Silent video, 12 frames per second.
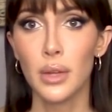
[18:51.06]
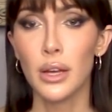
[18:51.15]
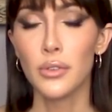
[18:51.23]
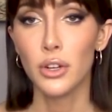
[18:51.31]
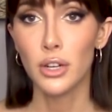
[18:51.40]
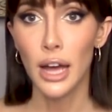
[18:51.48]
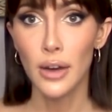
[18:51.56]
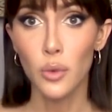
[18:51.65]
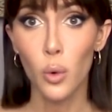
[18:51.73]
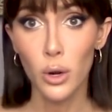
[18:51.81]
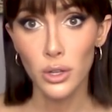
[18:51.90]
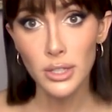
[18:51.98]
if you're gonna have
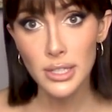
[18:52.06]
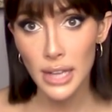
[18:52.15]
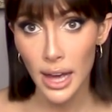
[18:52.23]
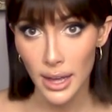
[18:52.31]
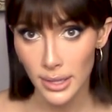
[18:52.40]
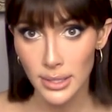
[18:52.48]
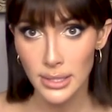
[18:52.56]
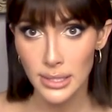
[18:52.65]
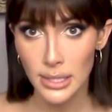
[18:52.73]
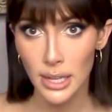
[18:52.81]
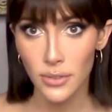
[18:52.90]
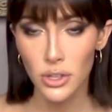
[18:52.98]
oral sex,
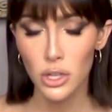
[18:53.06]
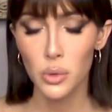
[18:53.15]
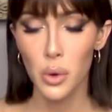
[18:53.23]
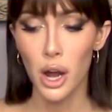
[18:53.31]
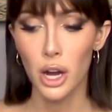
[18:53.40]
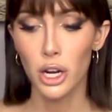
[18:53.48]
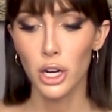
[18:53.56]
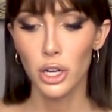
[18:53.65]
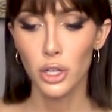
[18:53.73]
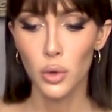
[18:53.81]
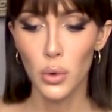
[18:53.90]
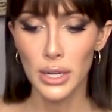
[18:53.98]
if you are
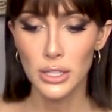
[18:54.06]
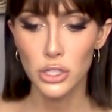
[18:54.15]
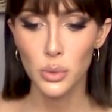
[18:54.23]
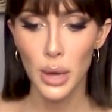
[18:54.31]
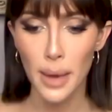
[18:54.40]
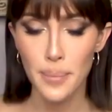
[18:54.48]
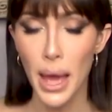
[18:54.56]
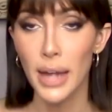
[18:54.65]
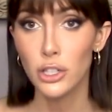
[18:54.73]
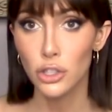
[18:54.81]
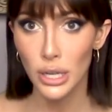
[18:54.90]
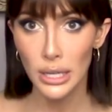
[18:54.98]
going to have
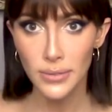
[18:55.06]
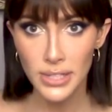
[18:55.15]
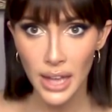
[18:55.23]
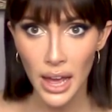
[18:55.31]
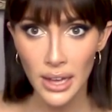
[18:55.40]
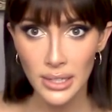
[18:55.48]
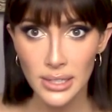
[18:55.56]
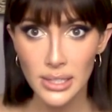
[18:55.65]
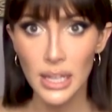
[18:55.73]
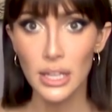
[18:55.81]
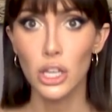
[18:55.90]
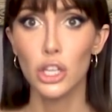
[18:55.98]
penetrative sex,
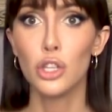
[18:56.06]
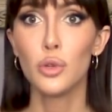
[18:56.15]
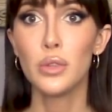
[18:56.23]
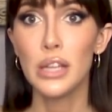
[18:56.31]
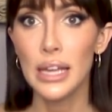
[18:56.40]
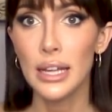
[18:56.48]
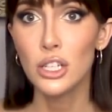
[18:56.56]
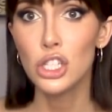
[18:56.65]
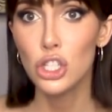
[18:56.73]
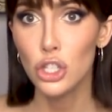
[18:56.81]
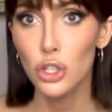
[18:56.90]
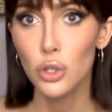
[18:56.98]
like you need
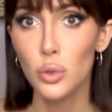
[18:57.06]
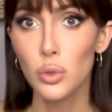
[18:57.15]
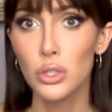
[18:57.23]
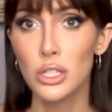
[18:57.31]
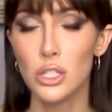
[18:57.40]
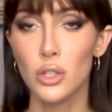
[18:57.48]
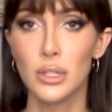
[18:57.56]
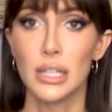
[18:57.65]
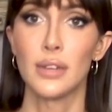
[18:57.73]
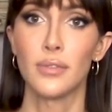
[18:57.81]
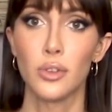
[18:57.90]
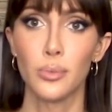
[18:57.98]
to disclose that
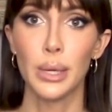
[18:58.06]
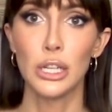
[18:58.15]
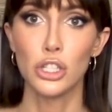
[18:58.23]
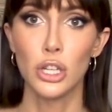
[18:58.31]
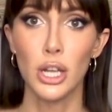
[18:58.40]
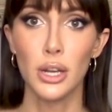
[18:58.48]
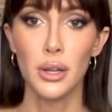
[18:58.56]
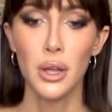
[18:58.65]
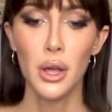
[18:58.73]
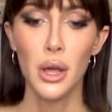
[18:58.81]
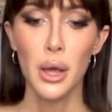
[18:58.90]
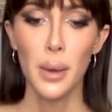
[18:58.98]
information
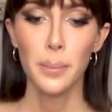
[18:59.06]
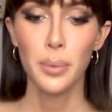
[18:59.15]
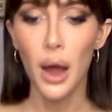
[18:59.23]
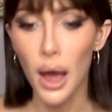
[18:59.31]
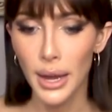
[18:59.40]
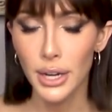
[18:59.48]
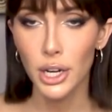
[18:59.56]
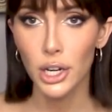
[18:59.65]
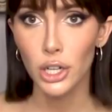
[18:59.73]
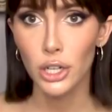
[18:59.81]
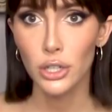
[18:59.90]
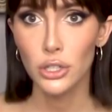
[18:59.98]

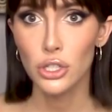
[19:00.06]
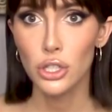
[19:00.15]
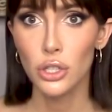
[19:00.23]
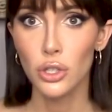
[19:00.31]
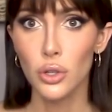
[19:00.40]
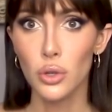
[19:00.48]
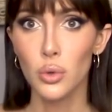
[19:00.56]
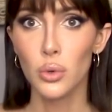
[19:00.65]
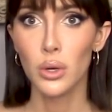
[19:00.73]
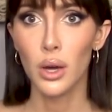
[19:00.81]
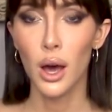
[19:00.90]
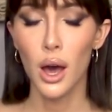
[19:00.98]
prior to
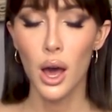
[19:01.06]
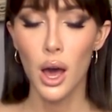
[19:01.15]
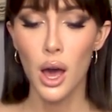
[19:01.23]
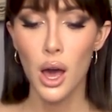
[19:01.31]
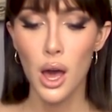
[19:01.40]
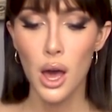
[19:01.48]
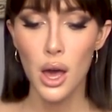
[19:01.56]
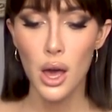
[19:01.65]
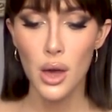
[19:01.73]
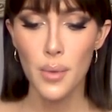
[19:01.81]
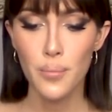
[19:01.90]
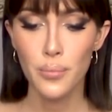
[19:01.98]
uh,
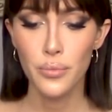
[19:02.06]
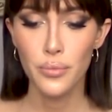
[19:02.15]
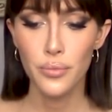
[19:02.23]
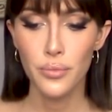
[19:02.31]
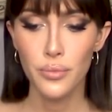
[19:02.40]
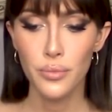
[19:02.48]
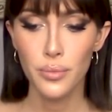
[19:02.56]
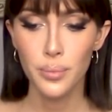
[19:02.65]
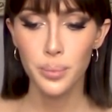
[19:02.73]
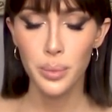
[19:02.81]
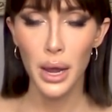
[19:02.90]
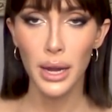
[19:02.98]

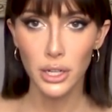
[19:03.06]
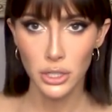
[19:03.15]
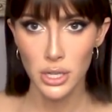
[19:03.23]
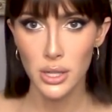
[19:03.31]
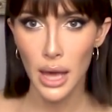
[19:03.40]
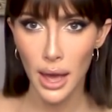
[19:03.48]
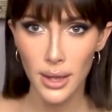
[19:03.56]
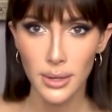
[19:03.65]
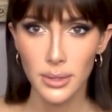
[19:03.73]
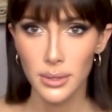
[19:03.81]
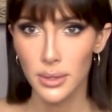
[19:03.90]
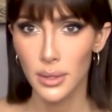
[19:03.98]
prior to that
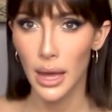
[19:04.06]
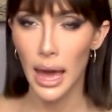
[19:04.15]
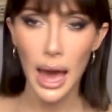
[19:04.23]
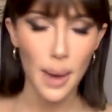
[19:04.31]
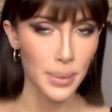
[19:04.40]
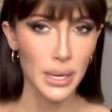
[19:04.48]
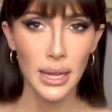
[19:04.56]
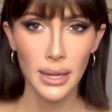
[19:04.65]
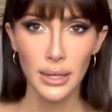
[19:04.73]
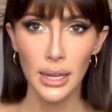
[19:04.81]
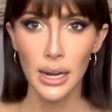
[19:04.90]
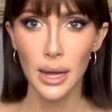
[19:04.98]
happening. And